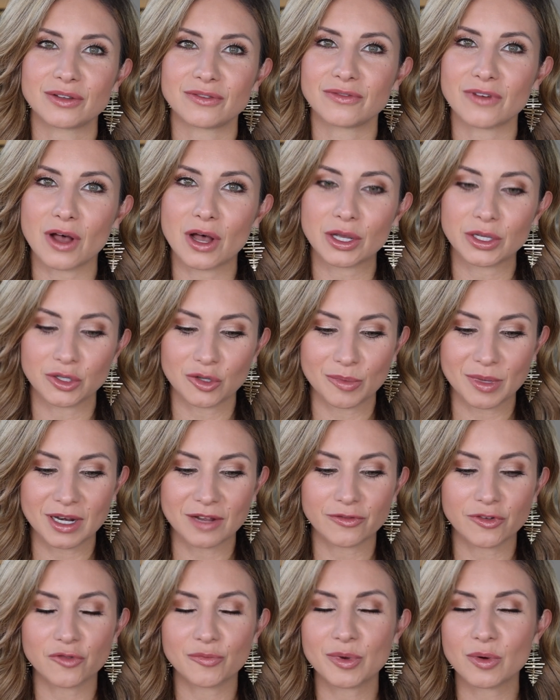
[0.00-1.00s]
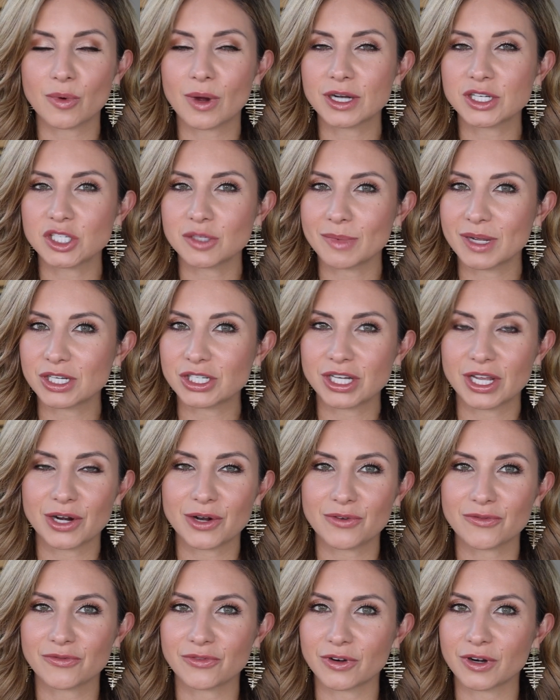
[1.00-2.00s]
Le Volume, and if you've been watching my
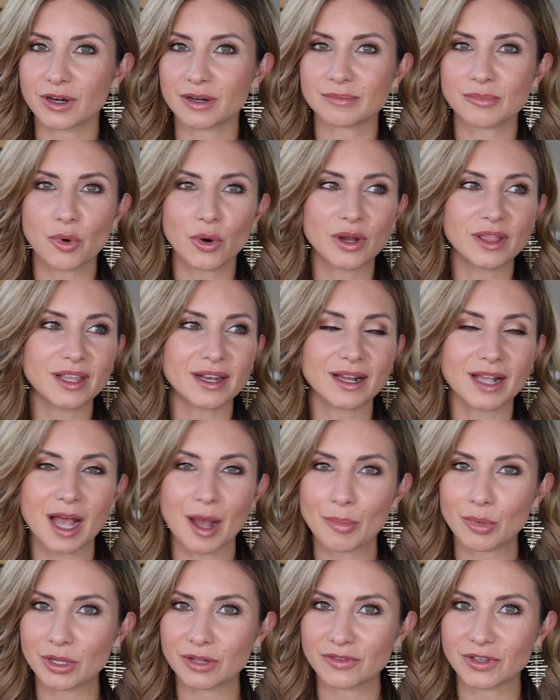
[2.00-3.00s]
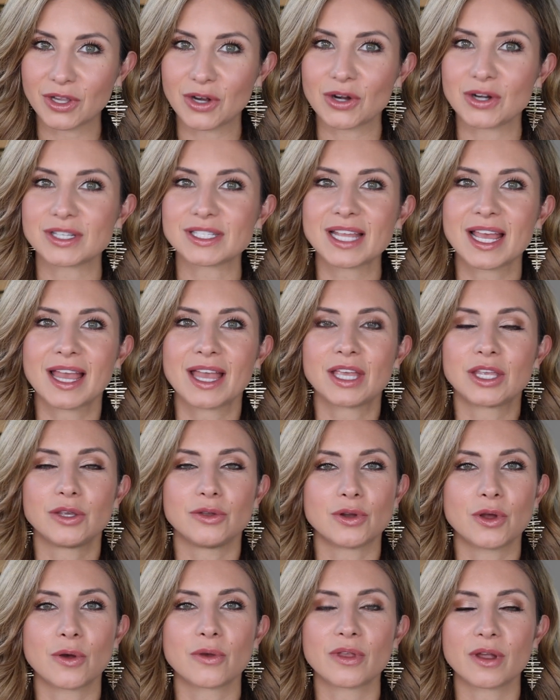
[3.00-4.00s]
channel for more than a couple of years, you
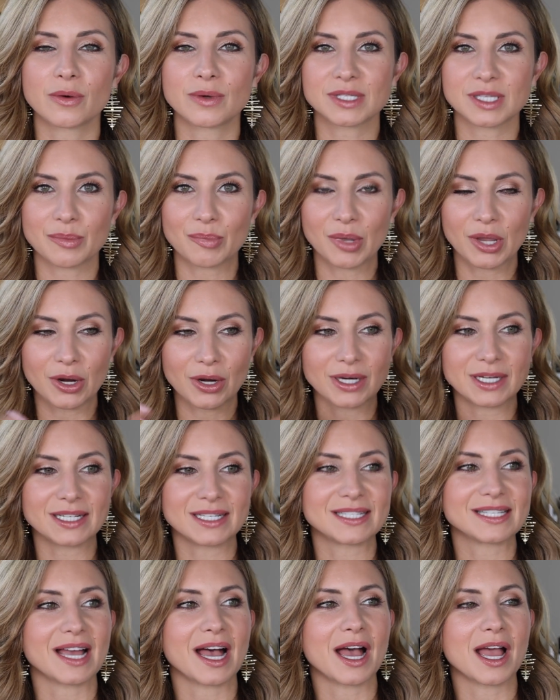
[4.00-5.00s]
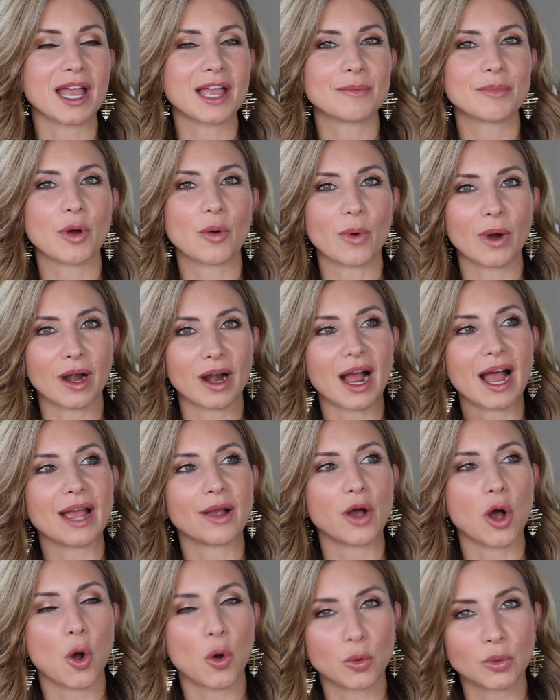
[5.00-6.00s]
know there was a period in time where
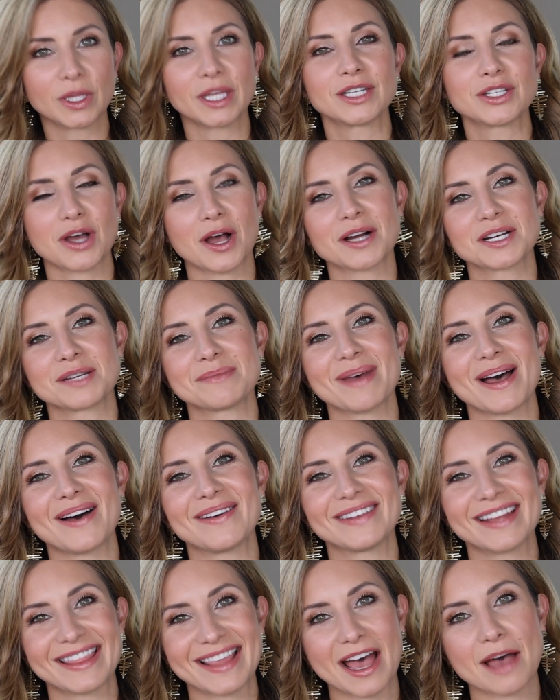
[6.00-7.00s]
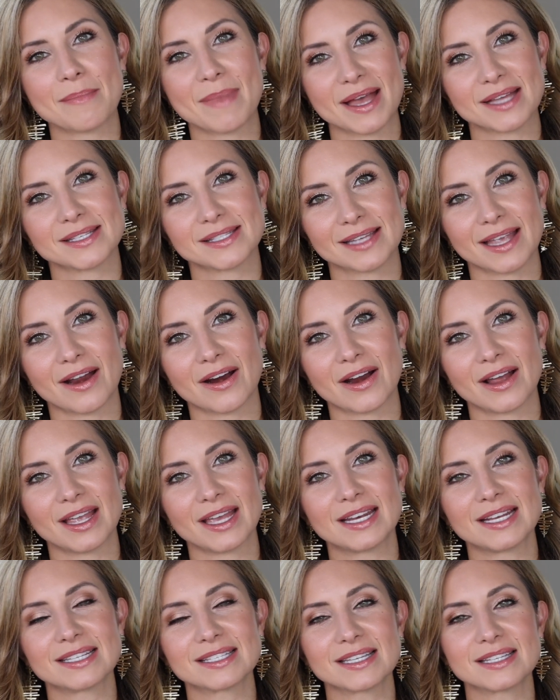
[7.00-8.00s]
I only talked about that mascara.
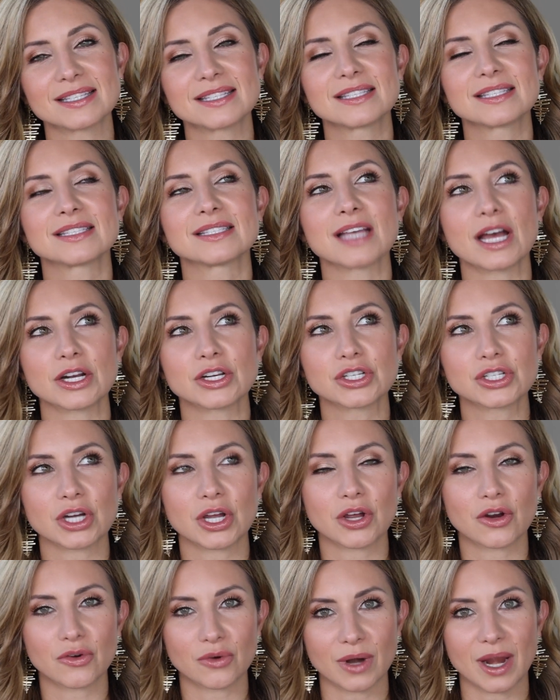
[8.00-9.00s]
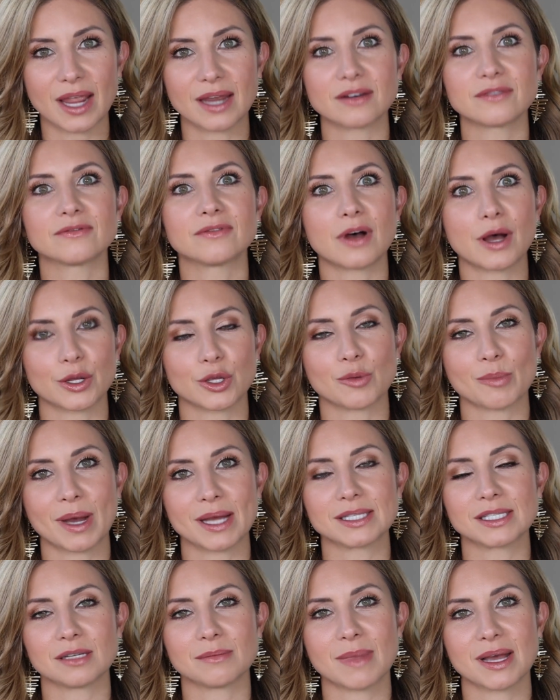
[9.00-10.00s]
It is such a great
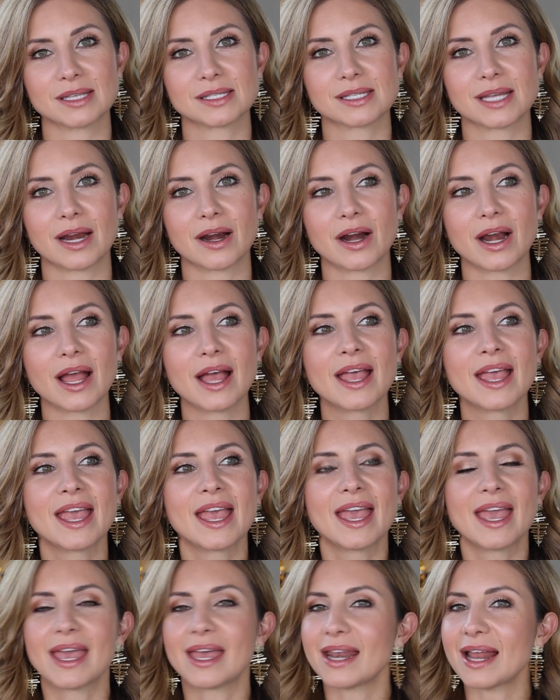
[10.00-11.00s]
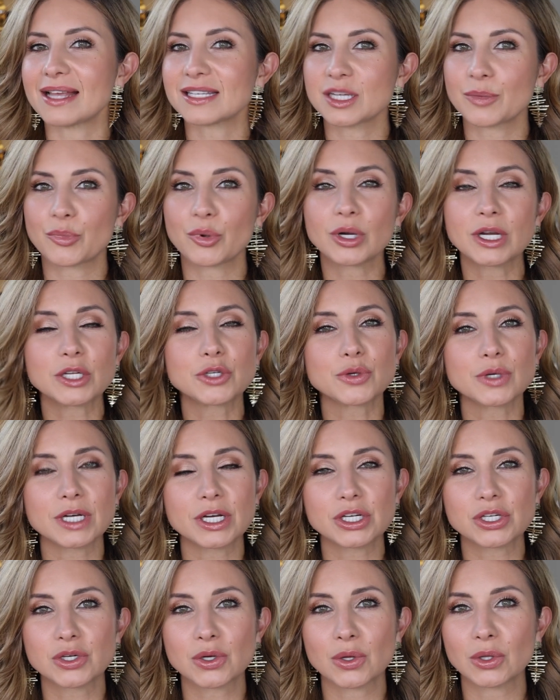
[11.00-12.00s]
volumizing mascara. It has a pretty
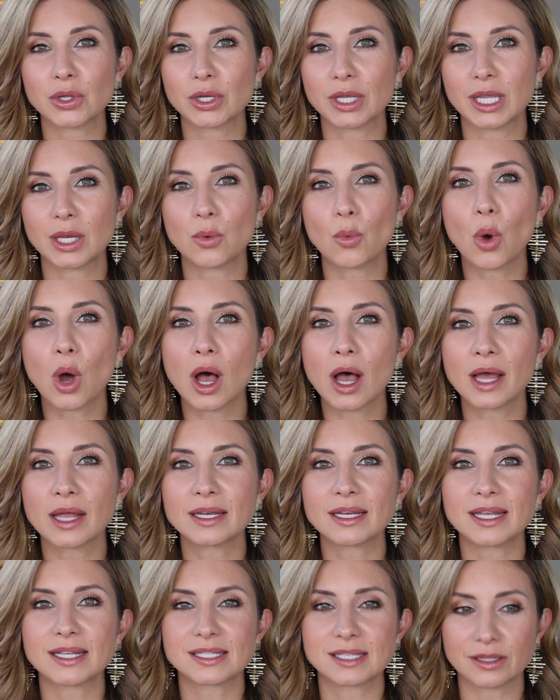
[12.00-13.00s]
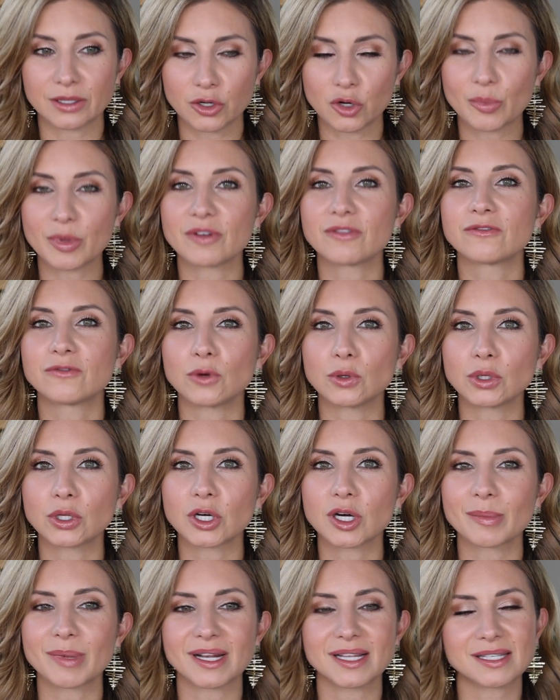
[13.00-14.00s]
traditional looking wand. It's a little bit
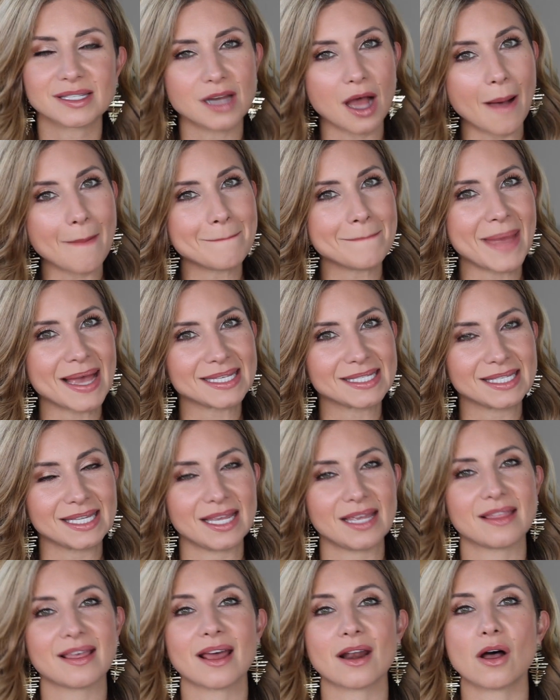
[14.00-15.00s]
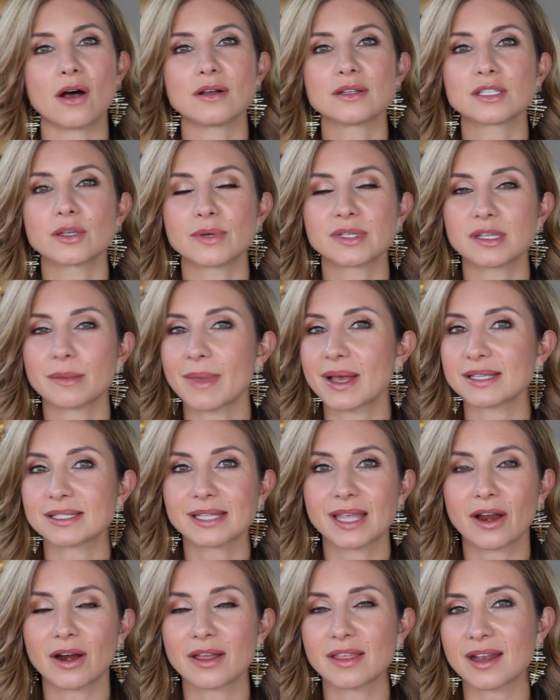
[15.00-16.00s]
fuller, but it's not messy. That also is a
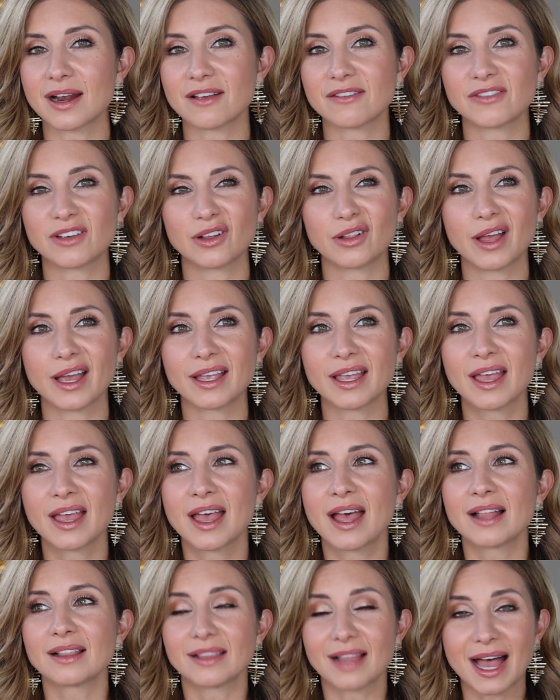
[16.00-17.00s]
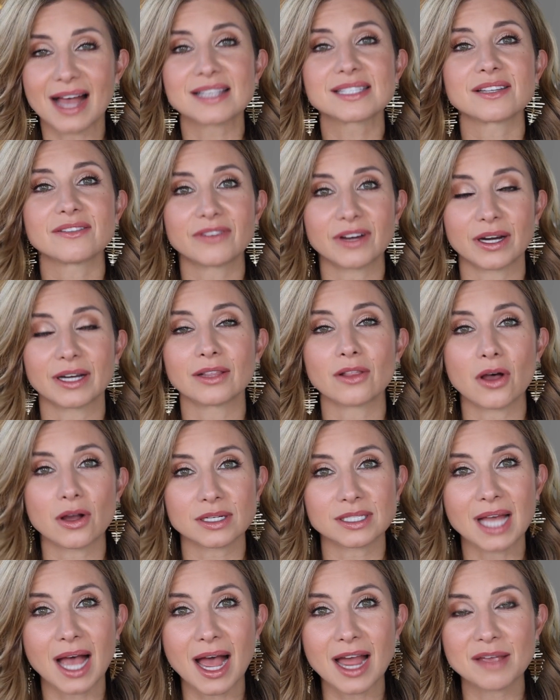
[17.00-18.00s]
mascara that I feel like lasts a very
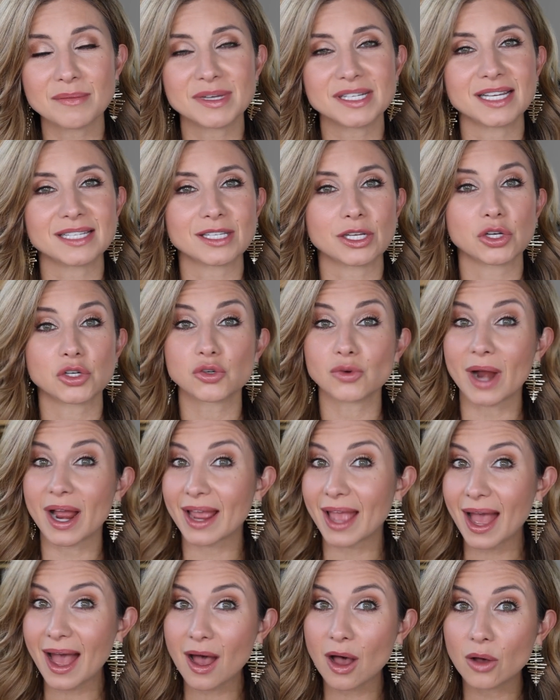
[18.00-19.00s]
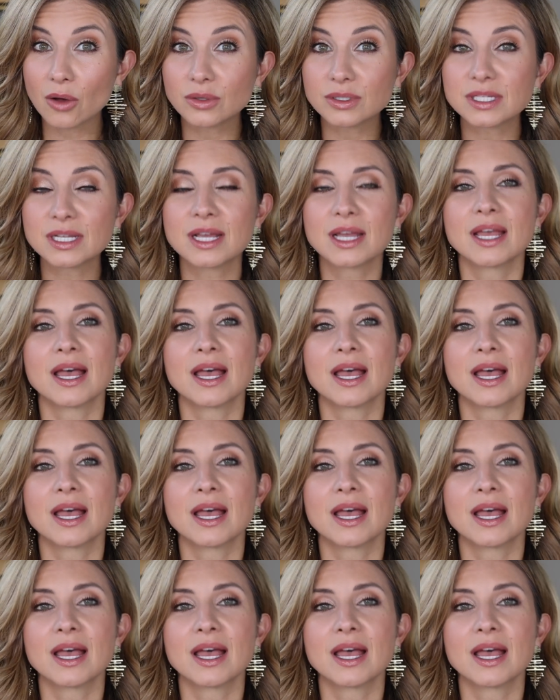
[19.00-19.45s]
long time. It doesn't dry out.